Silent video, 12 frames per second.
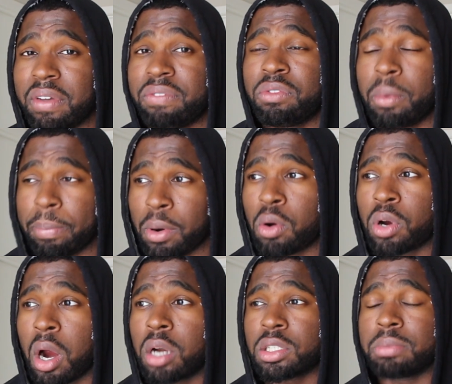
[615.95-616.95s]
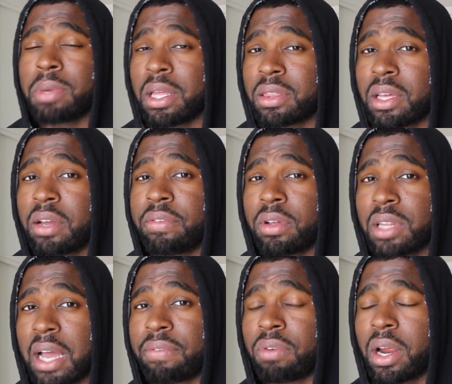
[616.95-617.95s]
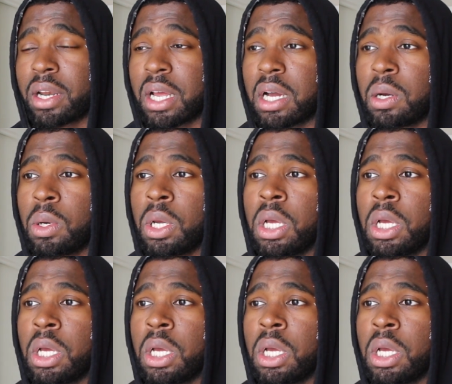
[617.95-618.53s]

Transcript: If the pro card is the main thing of your life right now.